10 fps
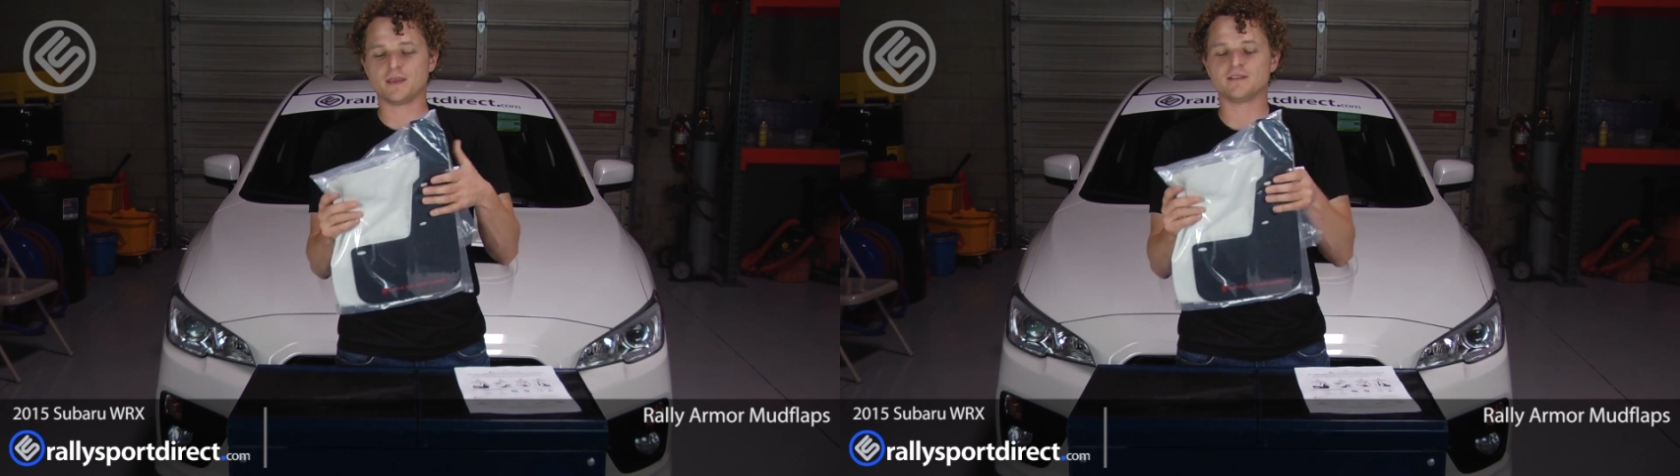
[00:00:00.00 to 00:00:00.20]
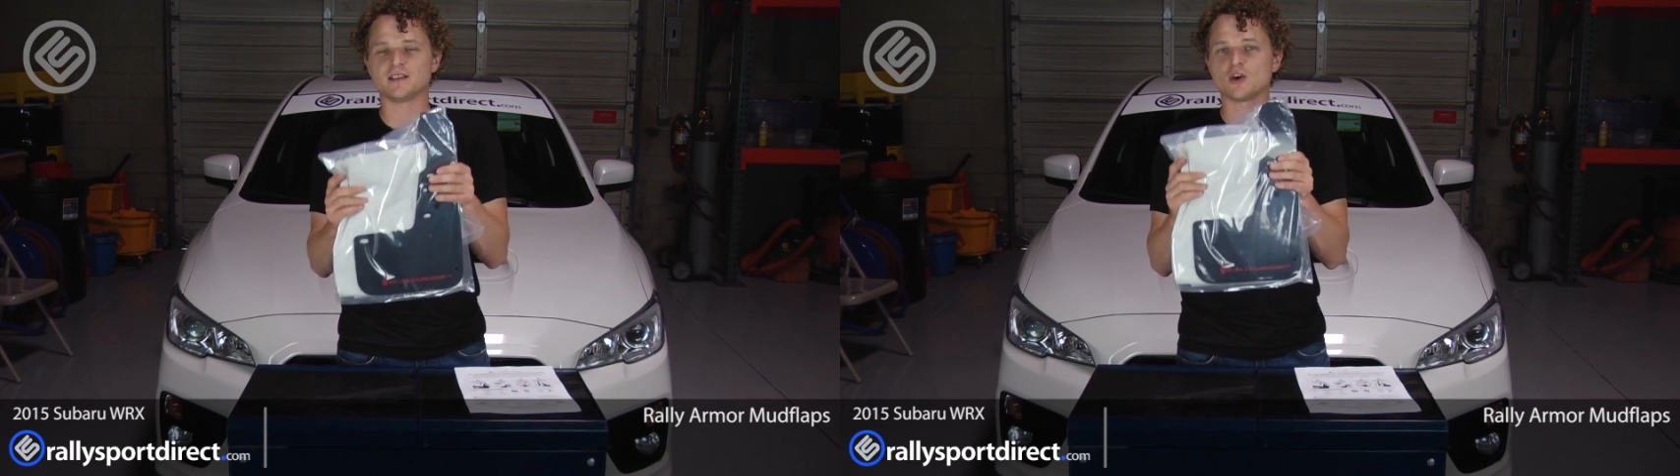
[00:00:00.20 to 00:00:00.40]

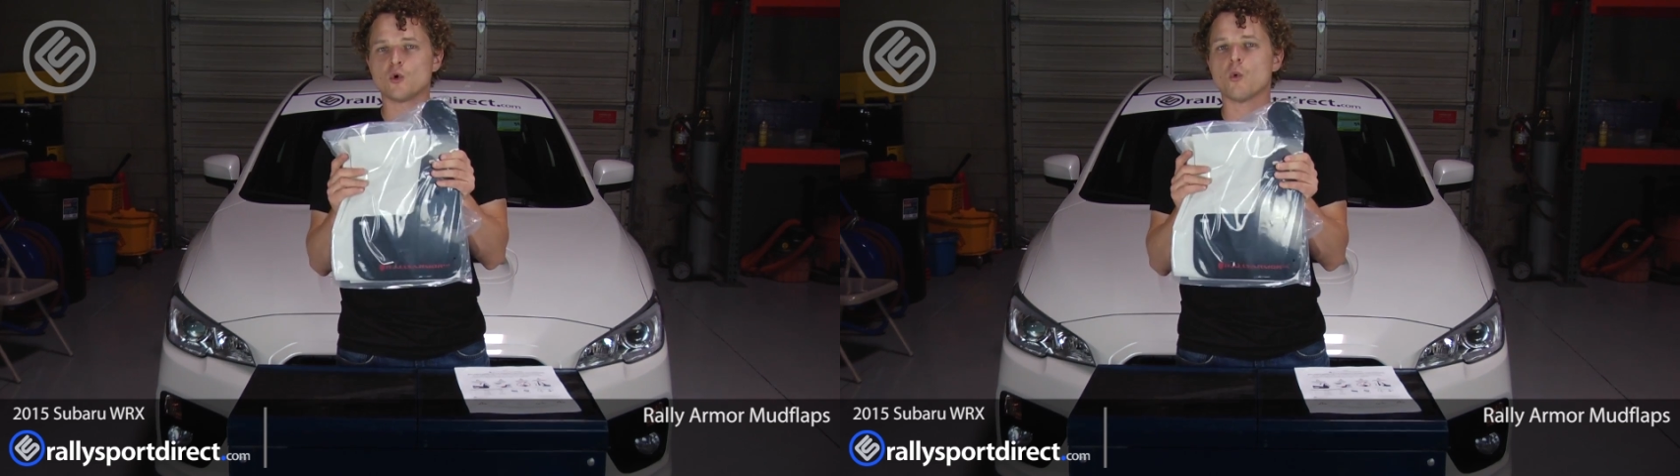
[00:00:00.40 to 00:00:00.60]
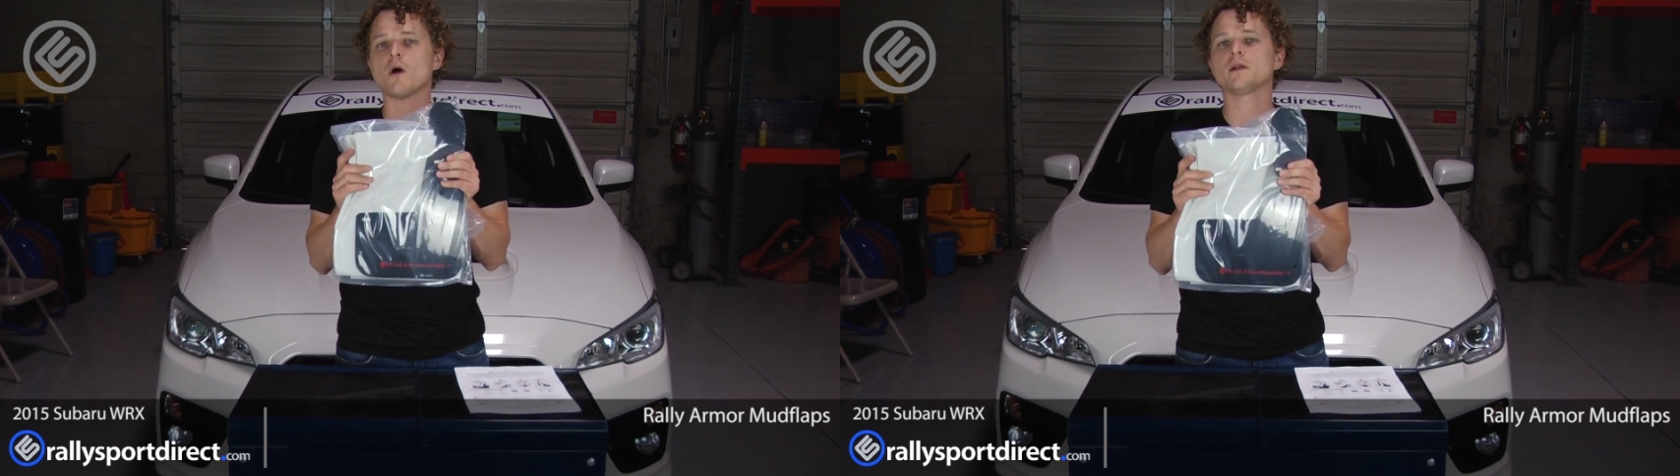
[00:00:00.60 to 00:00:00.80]
is the
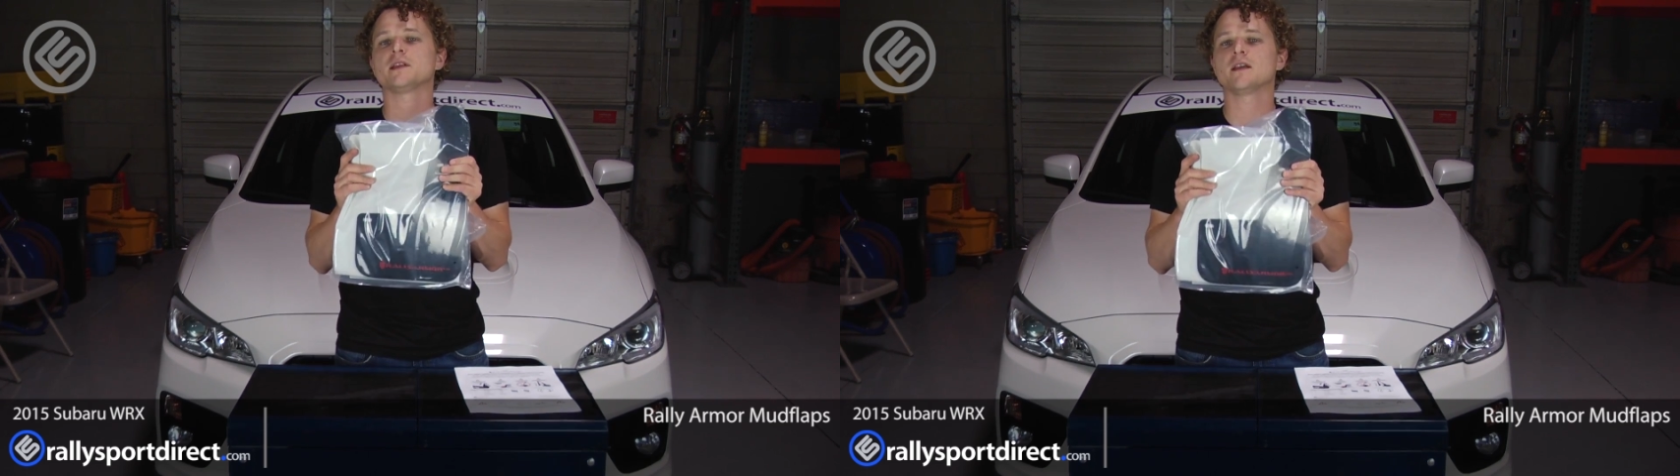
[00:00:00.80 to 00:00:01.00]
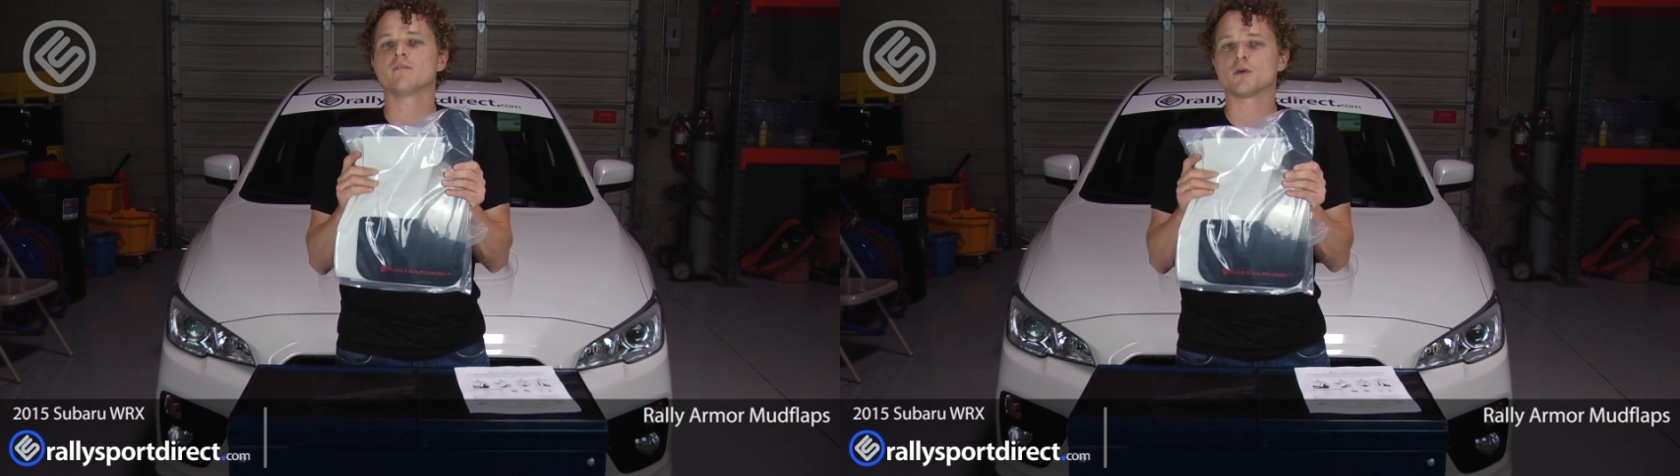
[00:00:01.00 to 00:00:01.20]

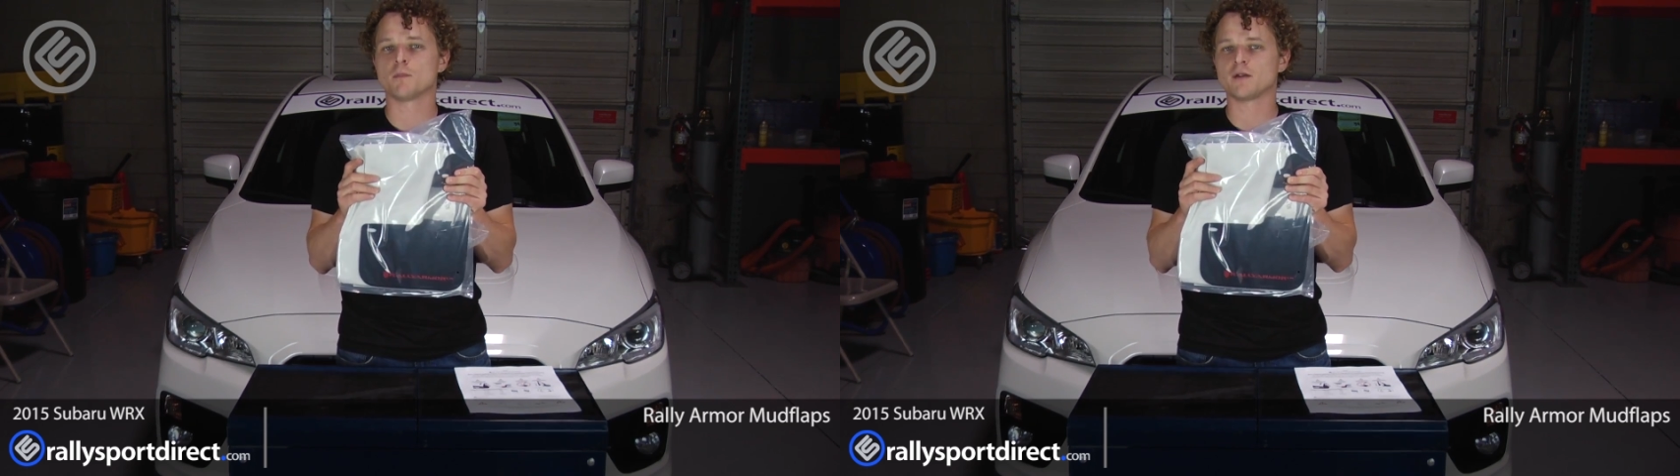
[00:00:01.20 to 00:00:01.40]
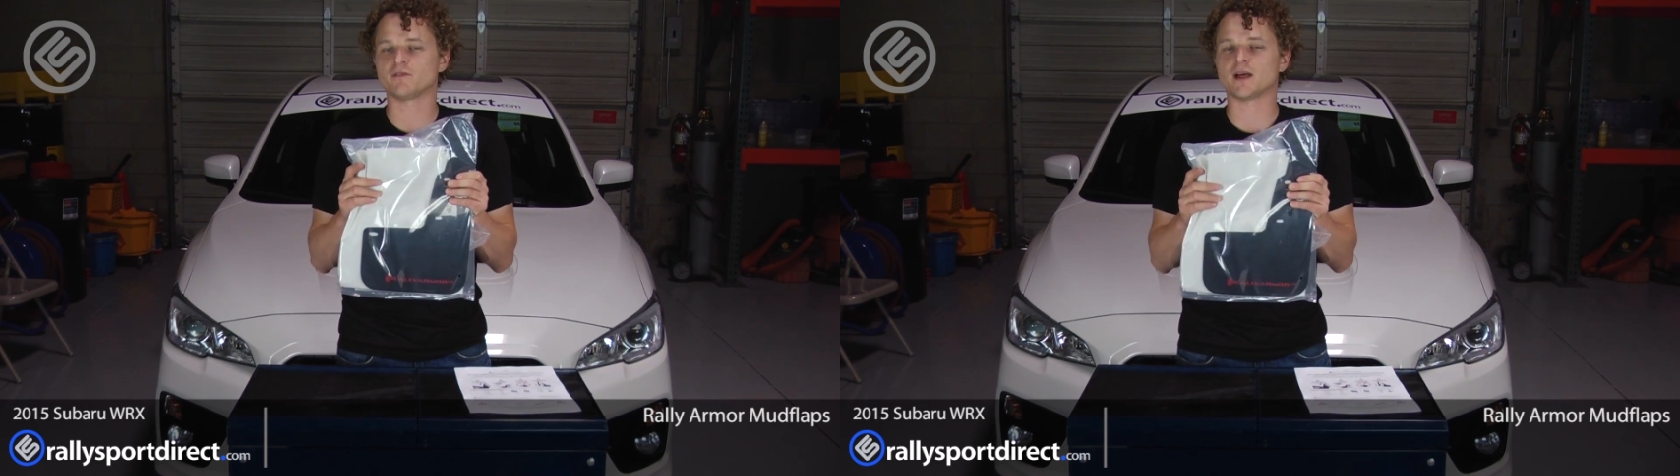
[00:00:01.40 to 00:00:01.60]
quality of the
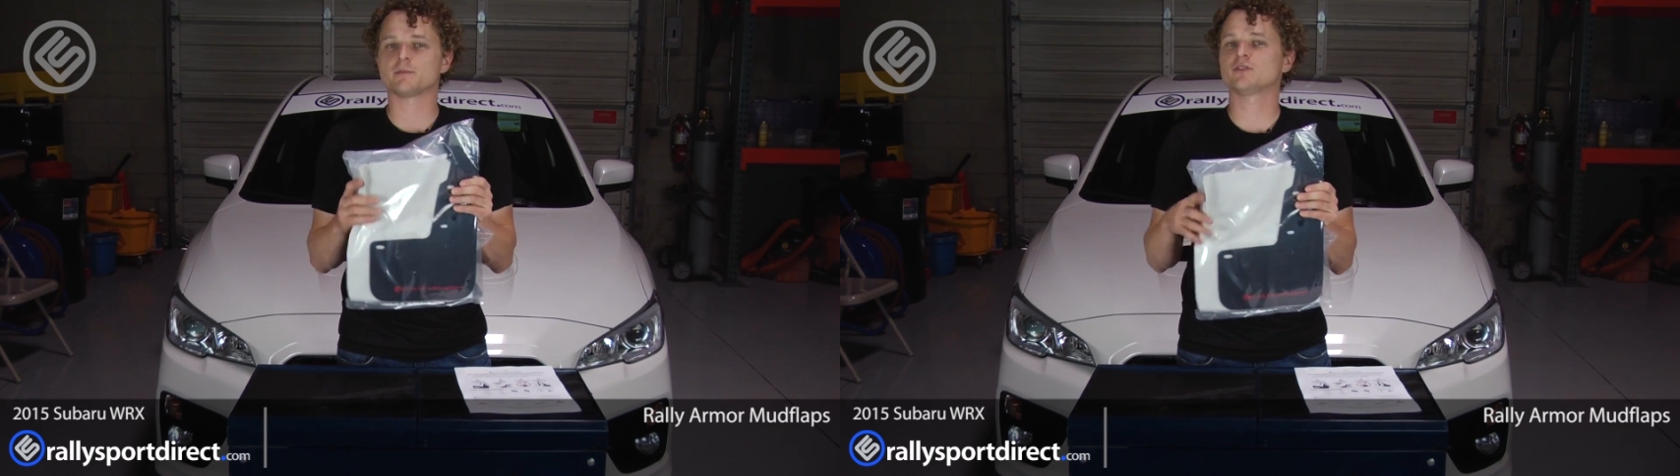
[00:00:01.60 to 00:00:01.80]
mud flap.